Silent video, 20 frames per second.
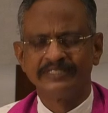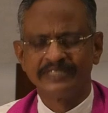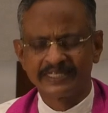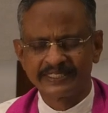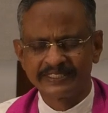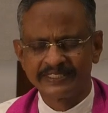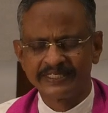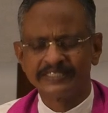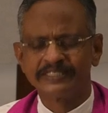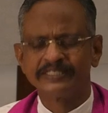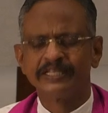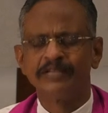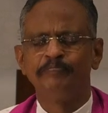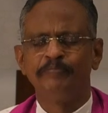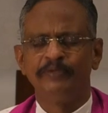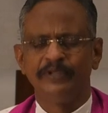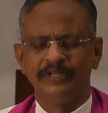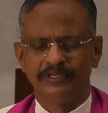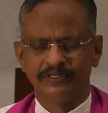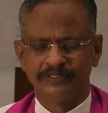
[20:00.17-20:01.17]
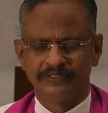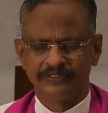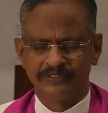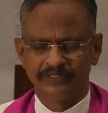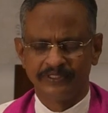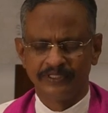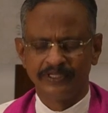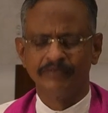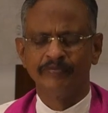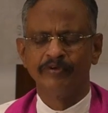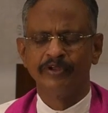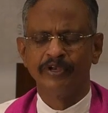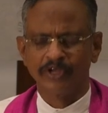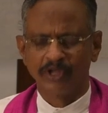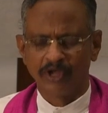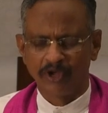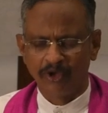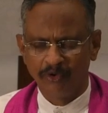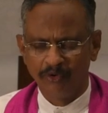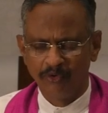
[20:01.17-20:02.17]
justice and peace. Even
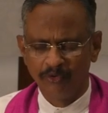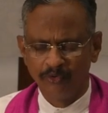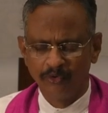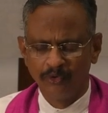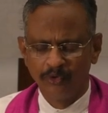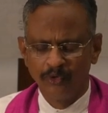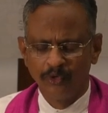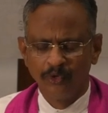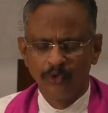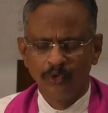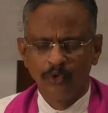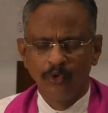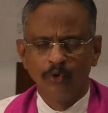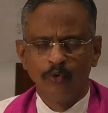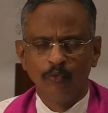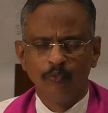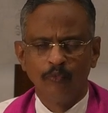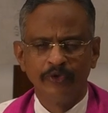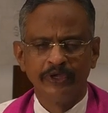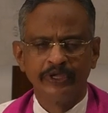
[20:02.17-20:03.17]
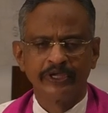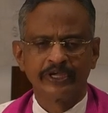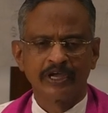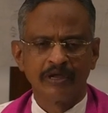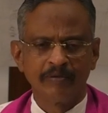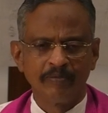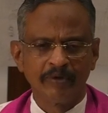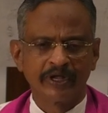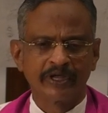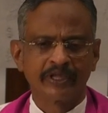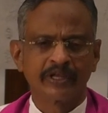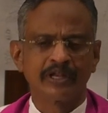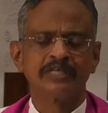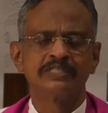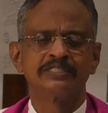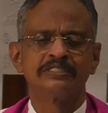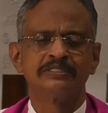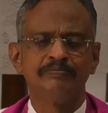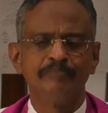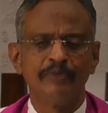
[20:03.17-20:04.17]
now, we come
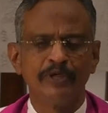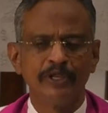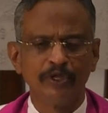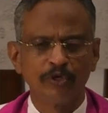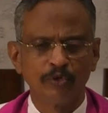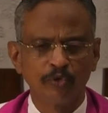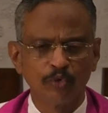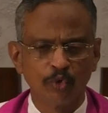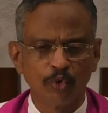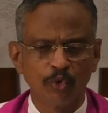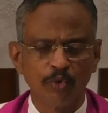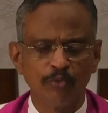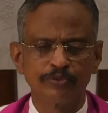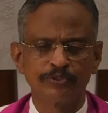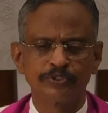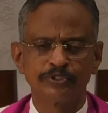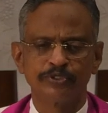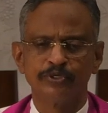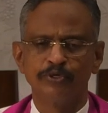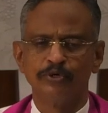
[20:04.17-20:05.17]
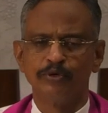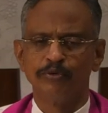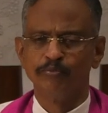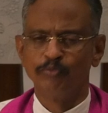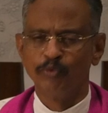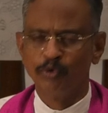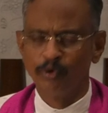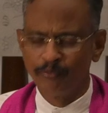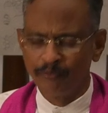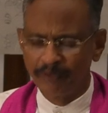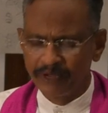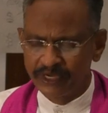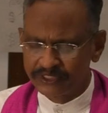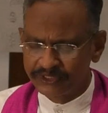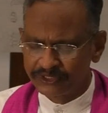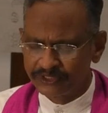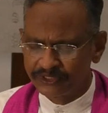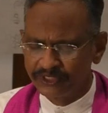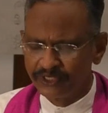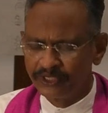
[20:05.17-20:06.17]
across many groups,
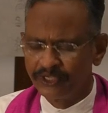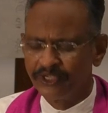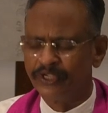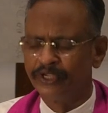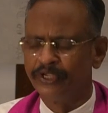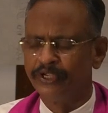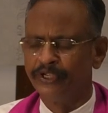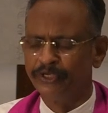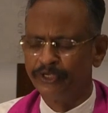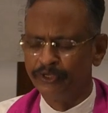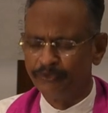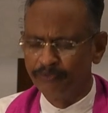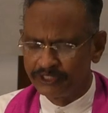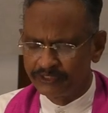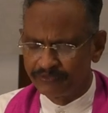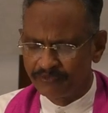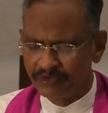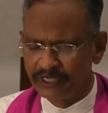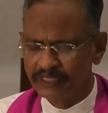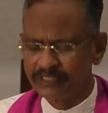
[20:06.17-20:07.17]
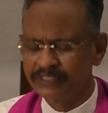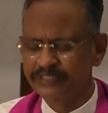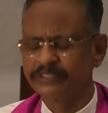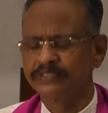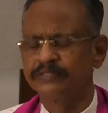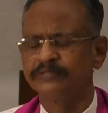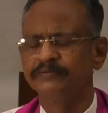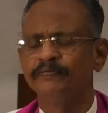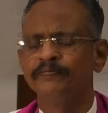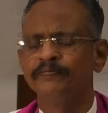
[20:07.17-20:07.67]
movements, individuals.